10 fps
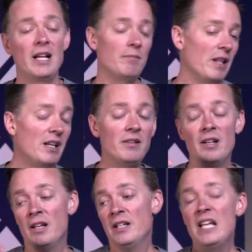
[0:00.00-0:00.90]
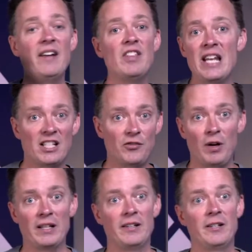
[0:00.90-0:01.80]
right, and then you have the next
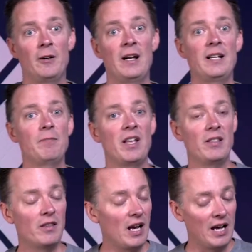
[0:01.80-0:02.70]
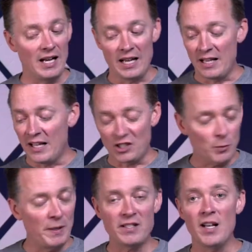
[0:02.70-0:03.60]
friend, right, that
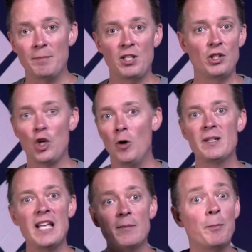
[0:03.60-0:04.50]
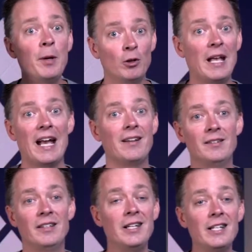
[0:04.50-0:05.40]
speaks up to Job. His name's Bildad.
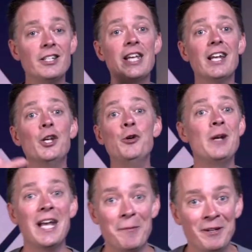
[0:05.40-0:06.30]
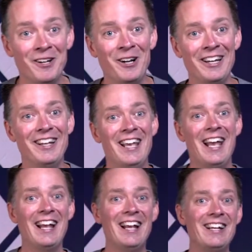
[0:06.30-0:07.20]
He needs to get a new name, right?
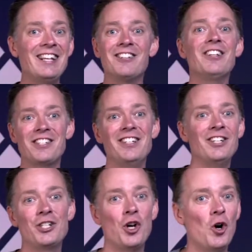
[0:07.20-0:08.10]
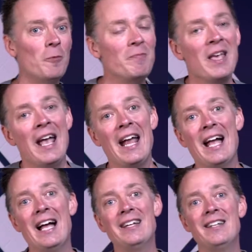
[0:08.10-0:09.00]
And he's listening to Job,
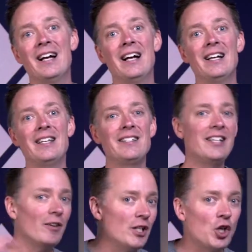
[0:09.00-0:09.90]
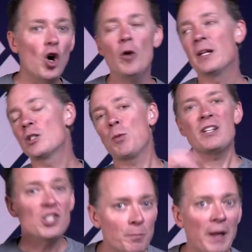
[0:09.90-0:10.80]
and he's hearing Job
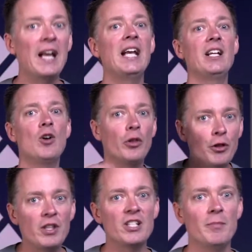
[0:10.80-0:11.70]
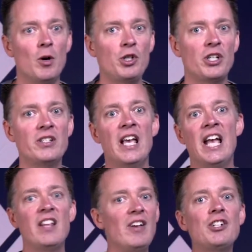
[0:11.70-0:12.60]
express his pain and go through these emotions,
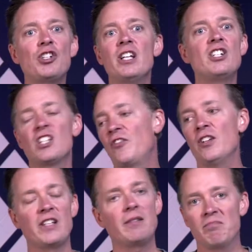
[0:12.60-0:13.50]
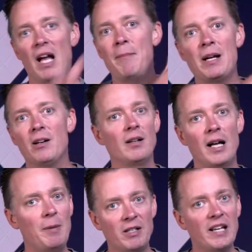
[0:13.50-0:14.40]
and eventually he just feels like, I better
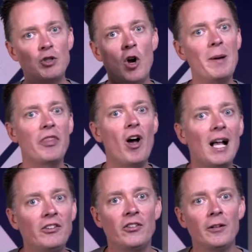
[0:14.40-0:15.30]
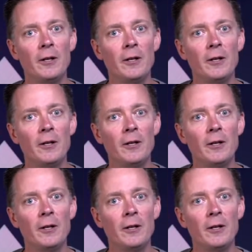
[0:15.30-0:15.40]
give Job my thoughts.